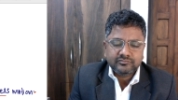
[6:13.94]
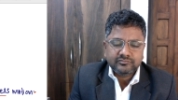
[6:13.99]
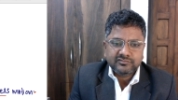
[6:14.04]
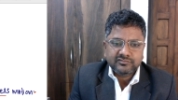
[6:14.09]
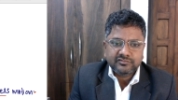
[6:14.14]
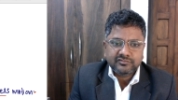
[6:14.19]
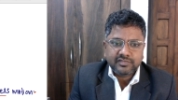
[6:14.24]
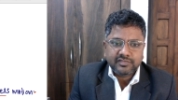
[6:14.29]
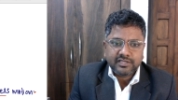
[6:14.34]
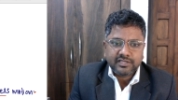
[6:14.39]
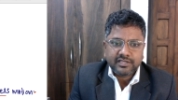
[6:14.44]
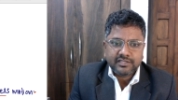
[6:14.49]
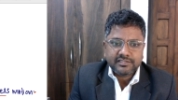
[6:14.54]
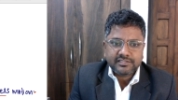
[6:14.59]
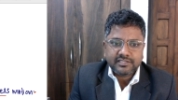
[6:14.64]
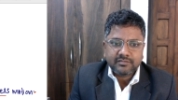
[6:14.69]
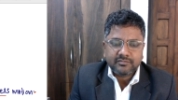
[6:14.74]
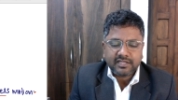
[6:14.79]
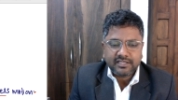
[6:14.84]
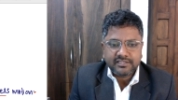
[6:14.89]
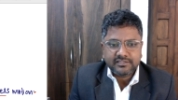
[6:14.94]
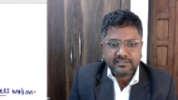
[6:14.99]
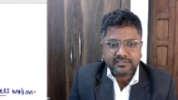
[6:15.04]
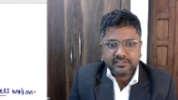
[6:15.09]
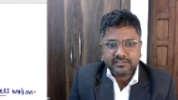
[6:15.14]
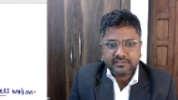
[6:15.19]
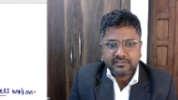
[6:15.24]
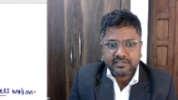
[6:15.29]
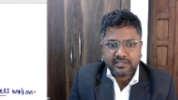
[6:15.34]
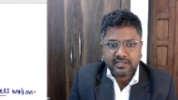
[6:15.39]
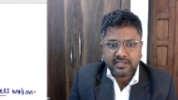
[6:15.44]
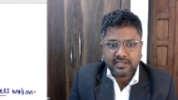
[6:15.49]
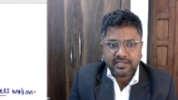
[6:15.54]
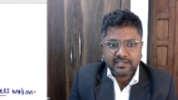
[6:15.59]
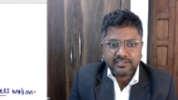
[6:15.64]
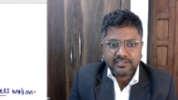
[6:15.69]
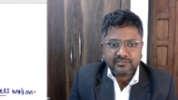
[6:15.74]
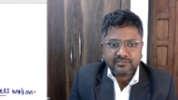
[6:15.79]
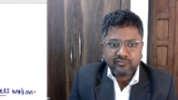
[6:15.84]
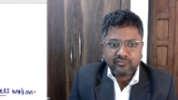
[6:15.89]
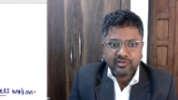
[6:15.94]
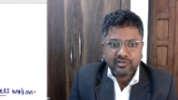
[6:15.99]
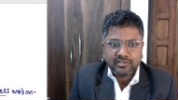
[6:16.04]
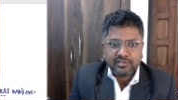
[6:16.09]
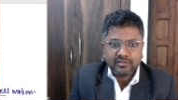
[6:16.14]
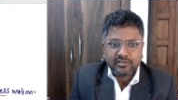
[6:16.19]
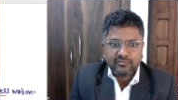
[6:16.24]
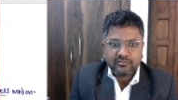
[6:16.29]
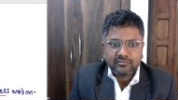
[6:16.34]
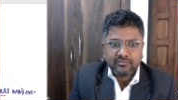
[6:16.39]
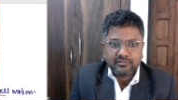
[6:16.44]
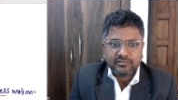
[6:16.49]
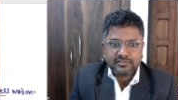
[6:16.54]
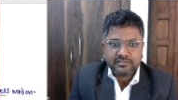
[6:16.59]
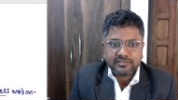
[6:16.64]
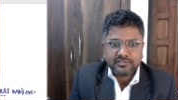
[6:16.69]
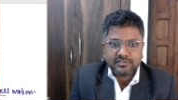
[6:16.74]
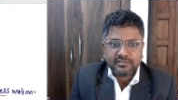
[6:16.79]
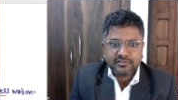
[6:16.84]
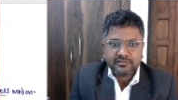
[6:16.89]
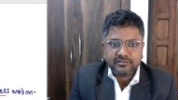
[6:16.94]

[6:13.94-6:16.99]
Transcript: we can summarize this: the gas molecules,